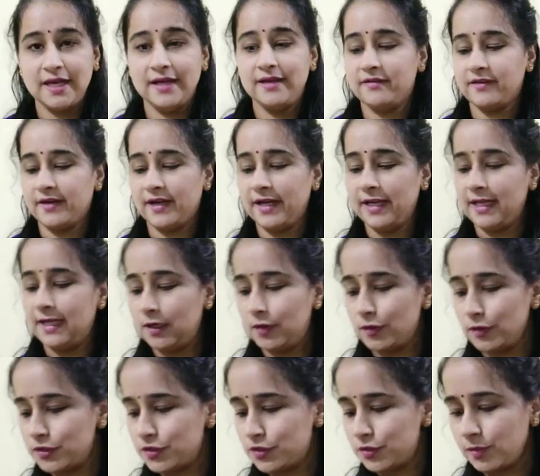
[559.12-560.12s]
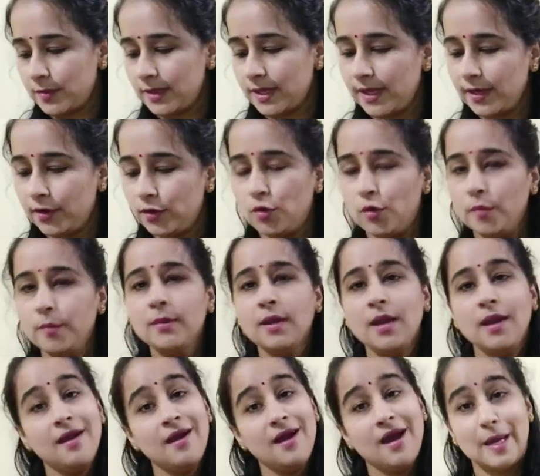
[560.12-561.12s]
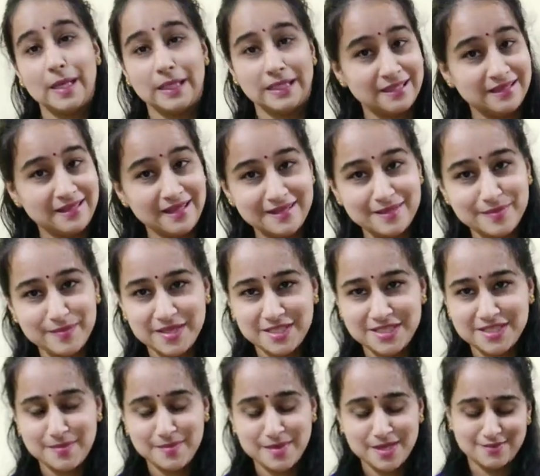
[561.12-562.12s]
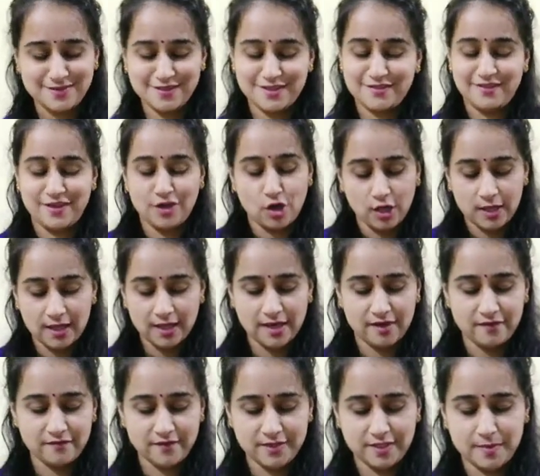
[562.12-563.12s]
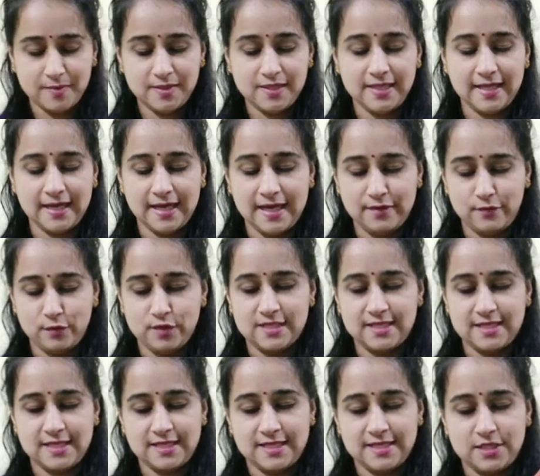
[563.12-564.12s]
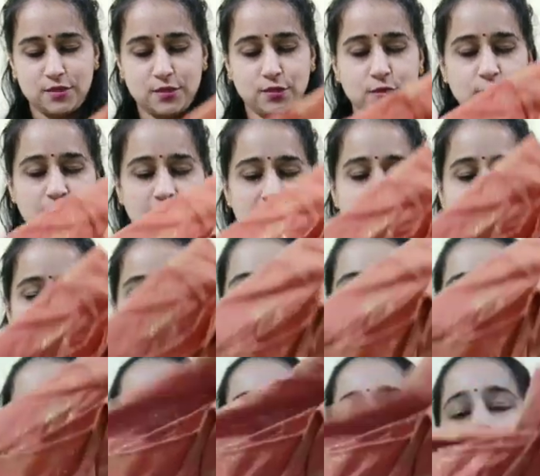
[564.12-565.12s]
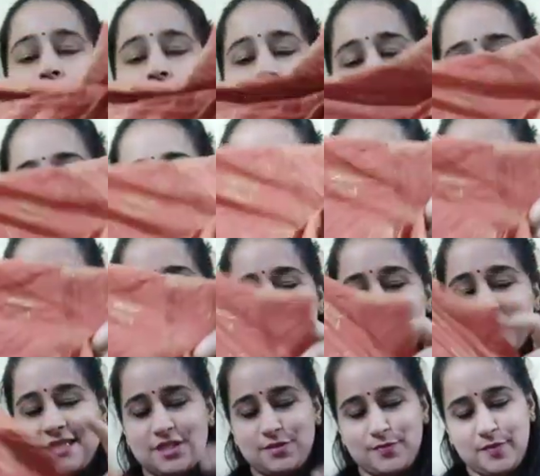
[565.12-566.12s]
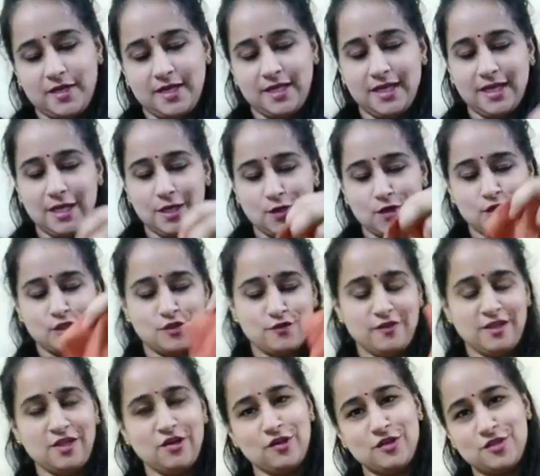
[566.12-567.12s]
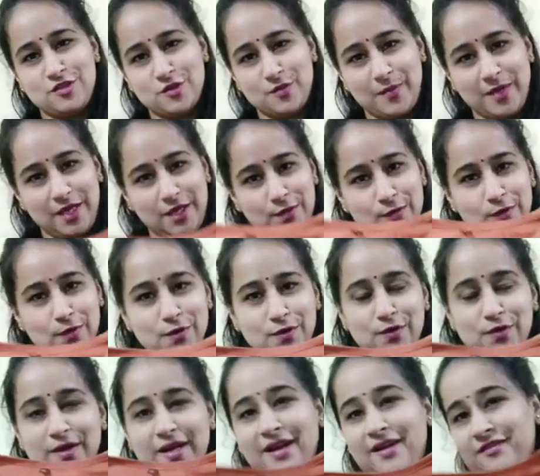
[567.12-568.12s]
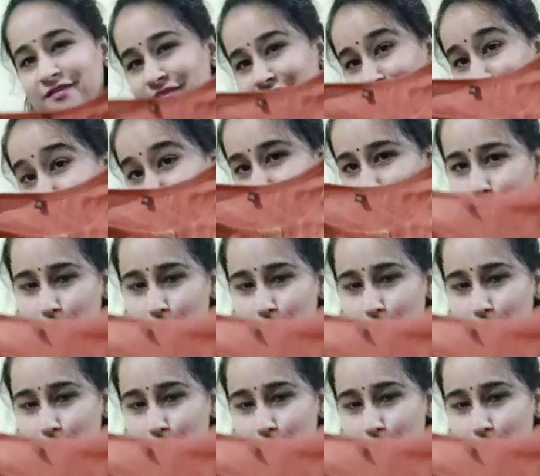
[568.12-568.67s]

at trendy clothes to wear at home, other than the pajamas which we all are comfortable, then I would suggest you do this. And also wearing such pretty clothes will also make you look good and feel good